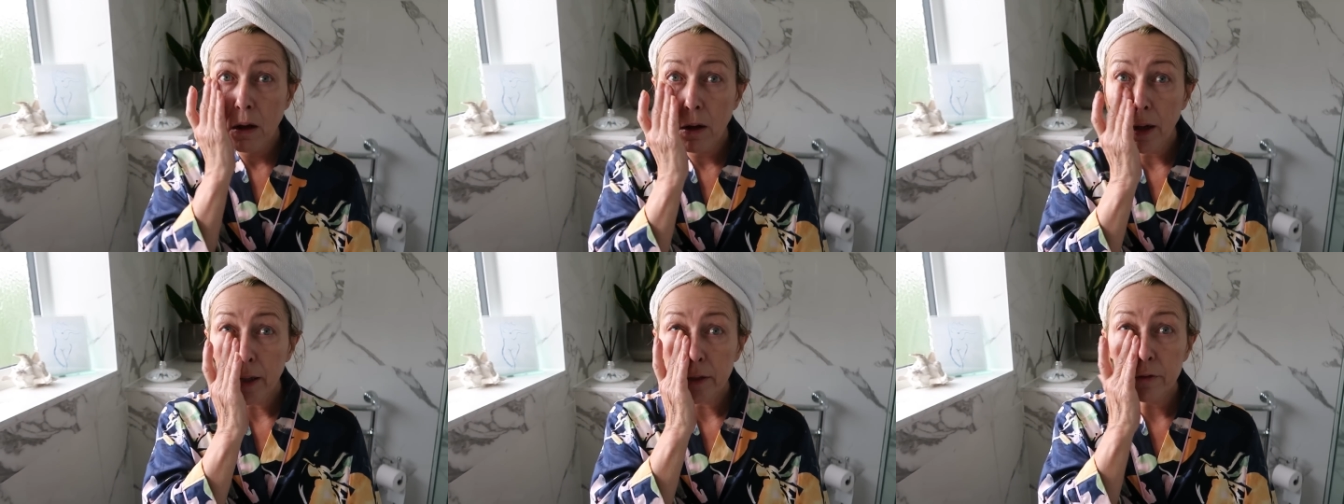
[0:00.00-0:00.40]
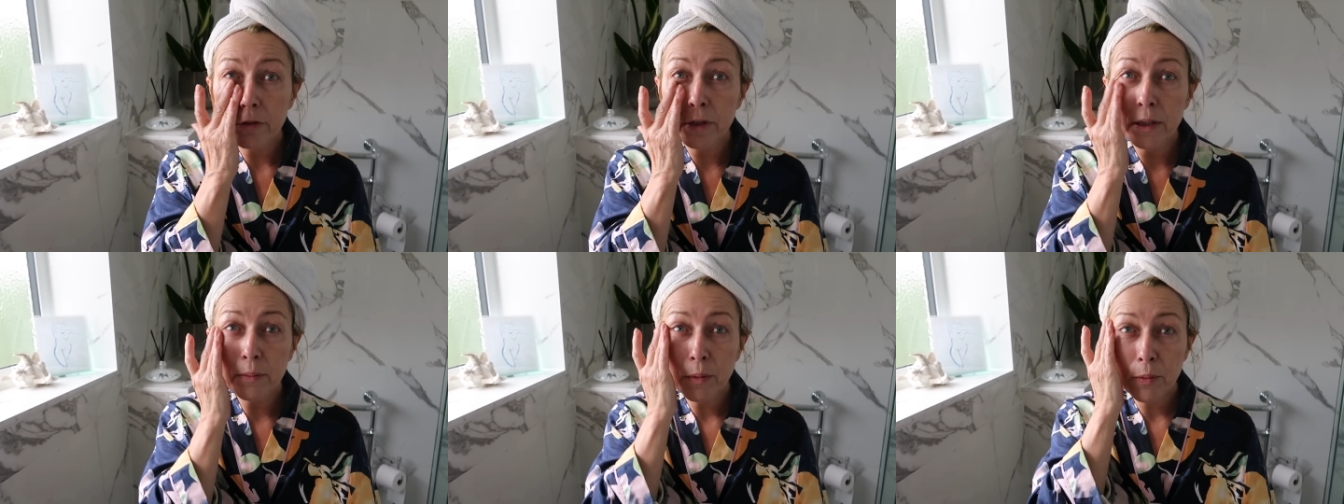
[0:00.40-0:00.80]
eye
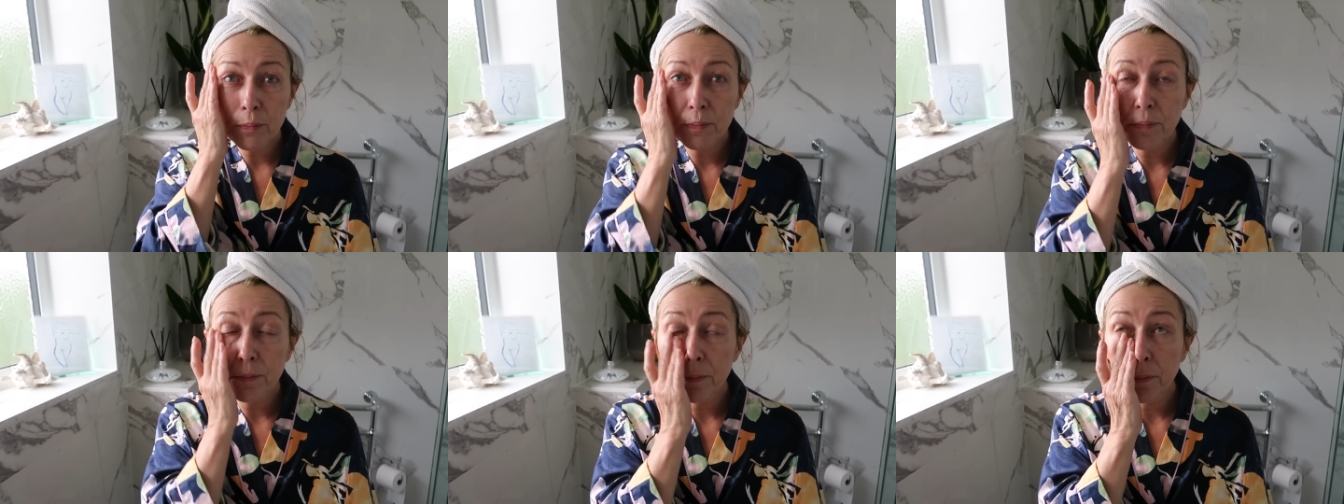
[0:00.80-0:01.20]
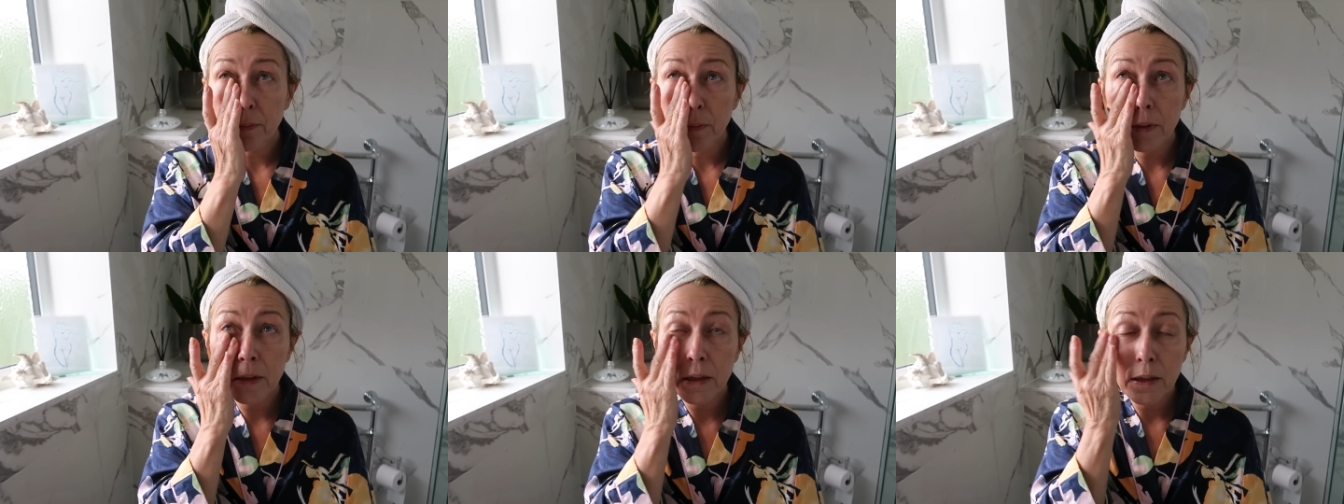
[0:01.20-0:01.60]
cream on.
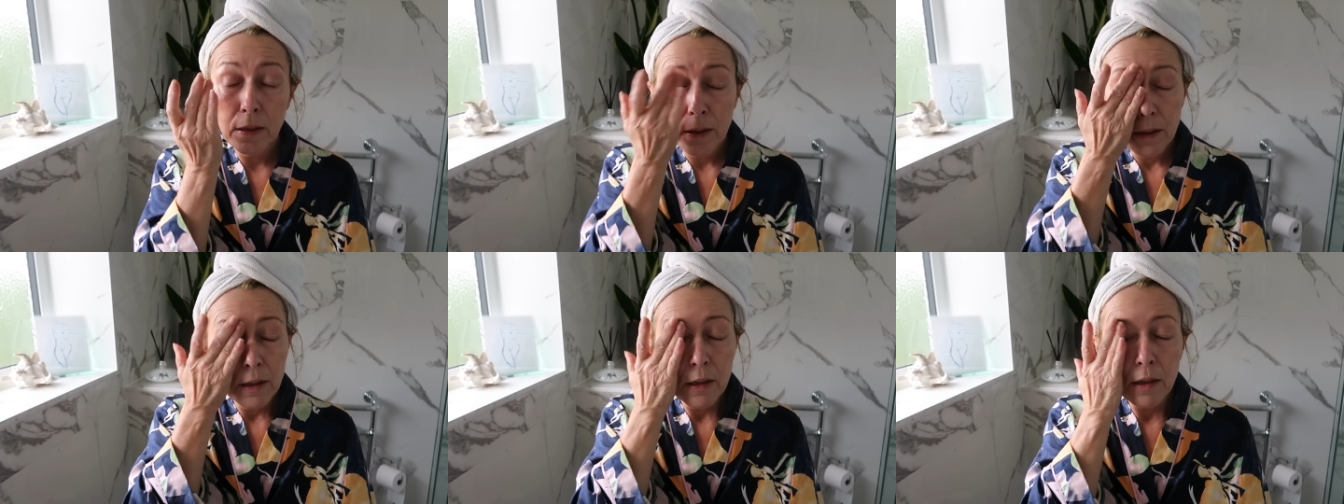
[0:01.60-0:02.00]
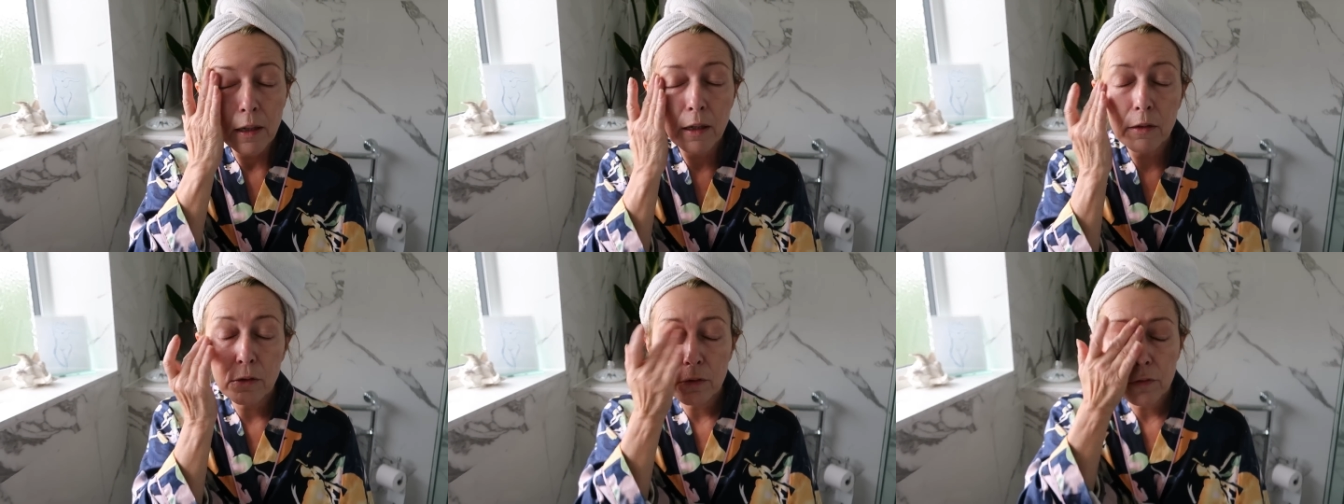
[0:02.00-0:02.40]

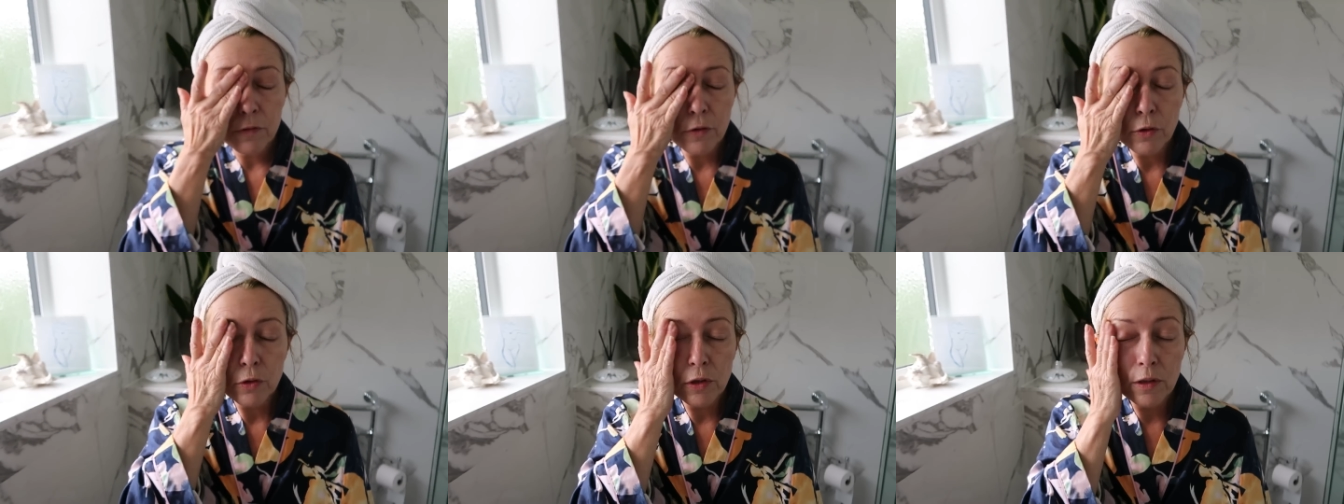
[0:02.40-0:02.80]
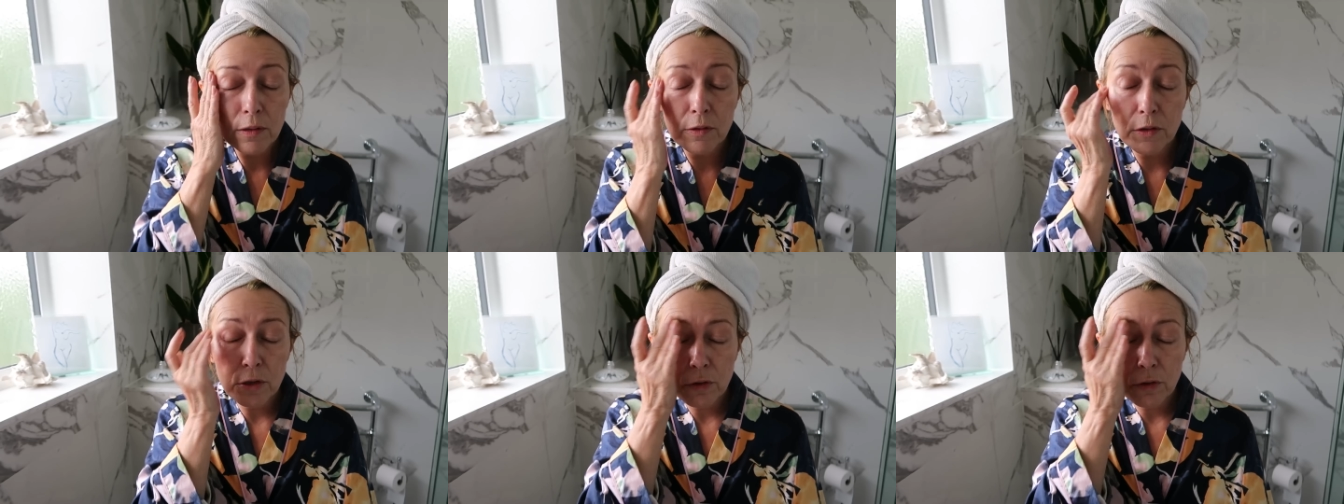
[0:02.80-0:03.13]
I look forward